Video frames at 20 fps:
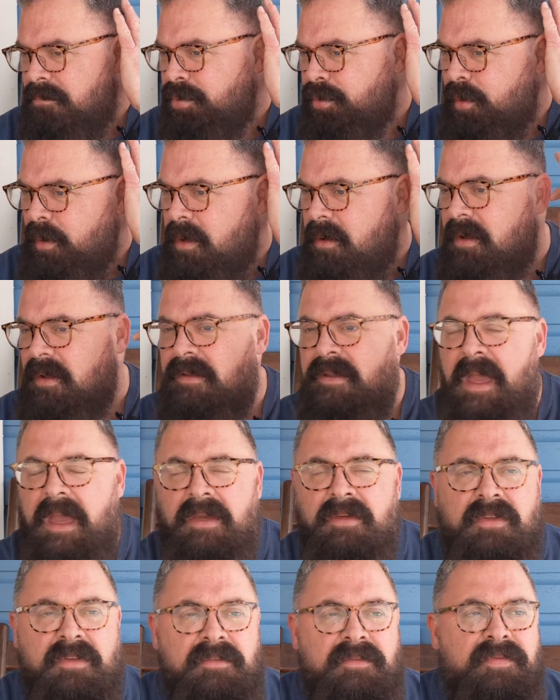pretty good
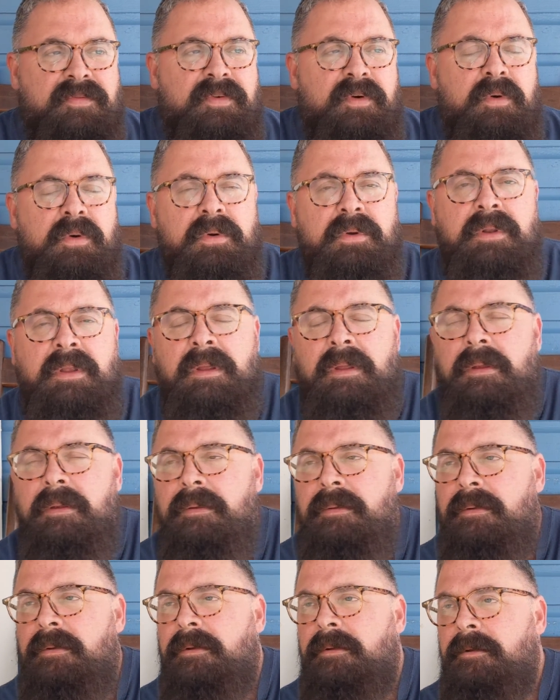taste in food,
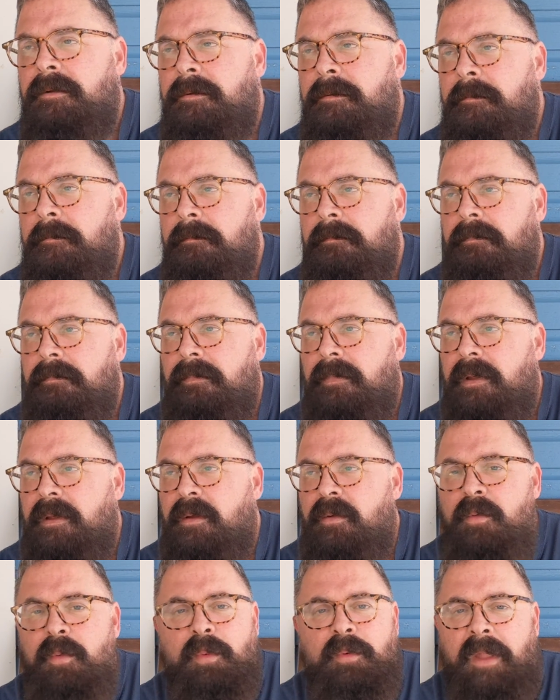
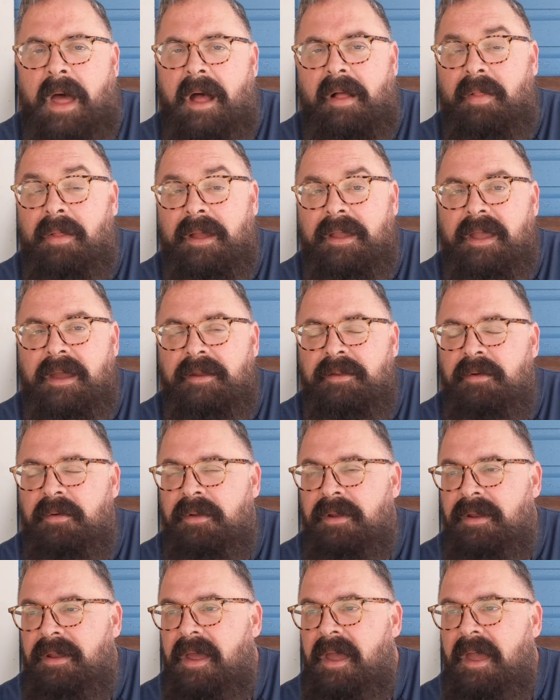not like I do
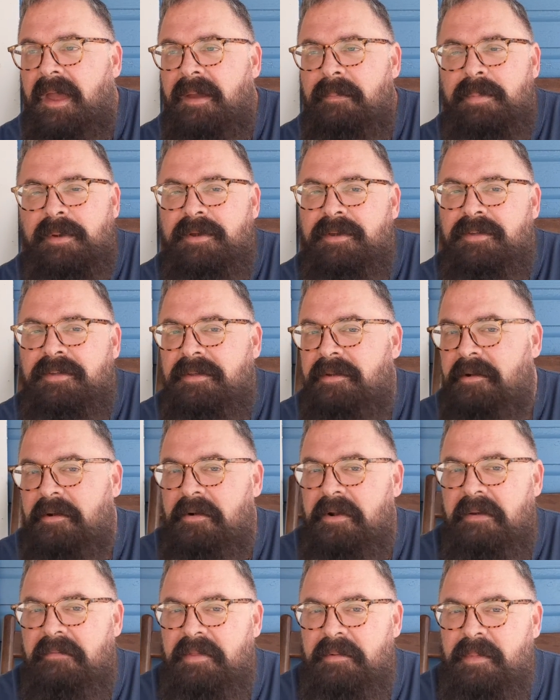today, because you
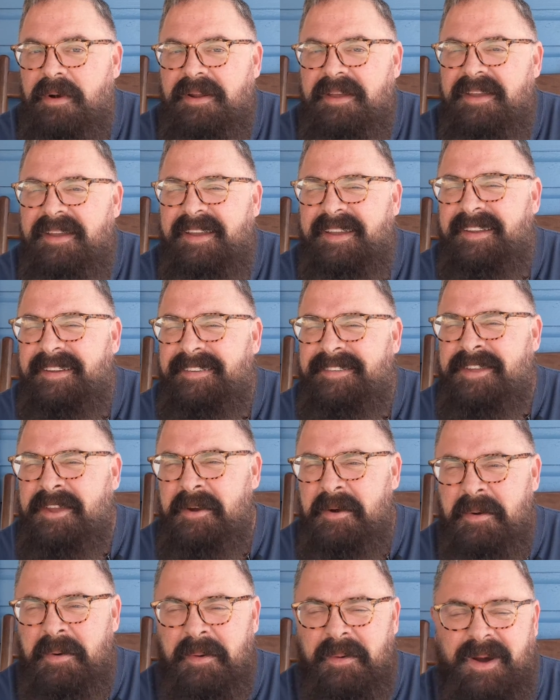don't have the money
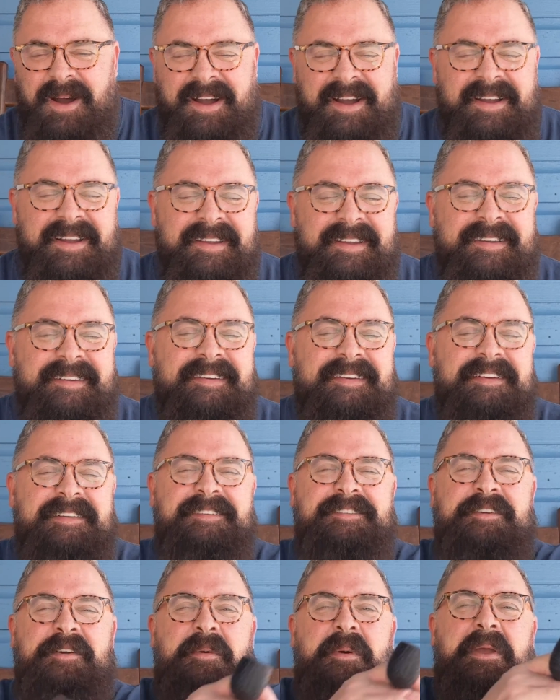
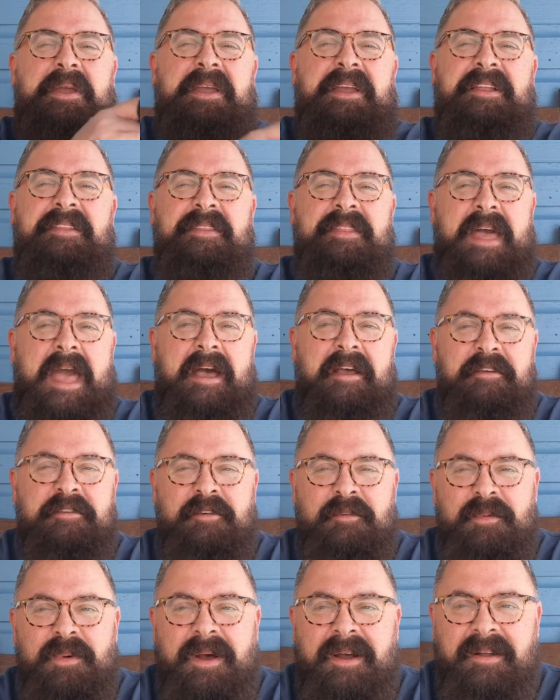to eat
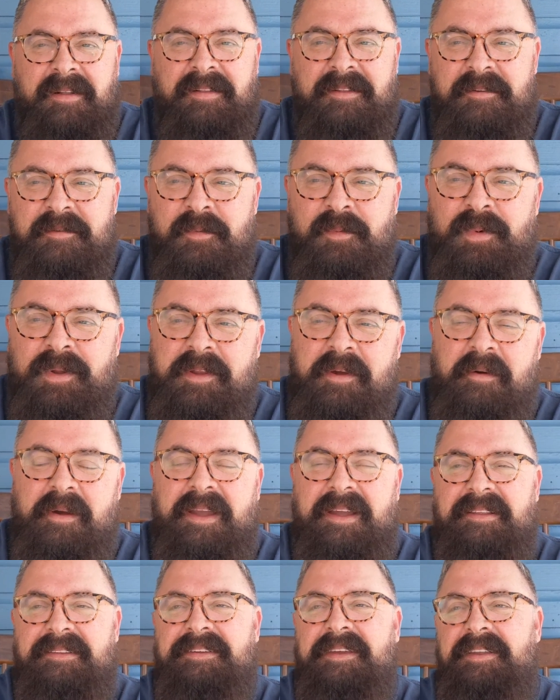as well when you're
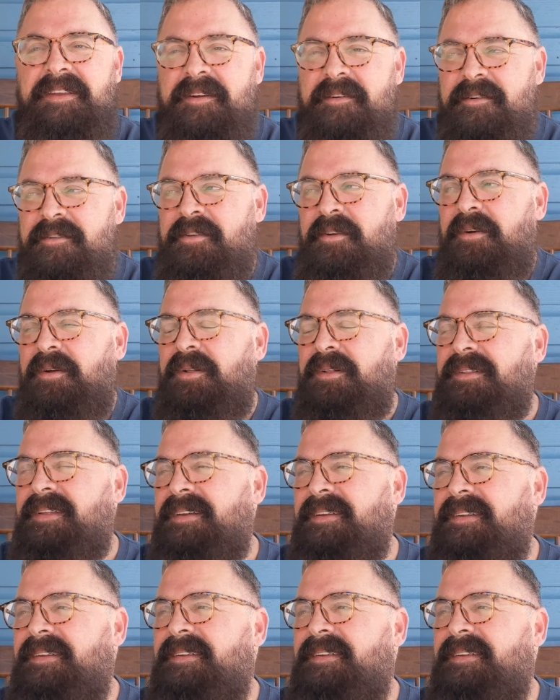18 years old.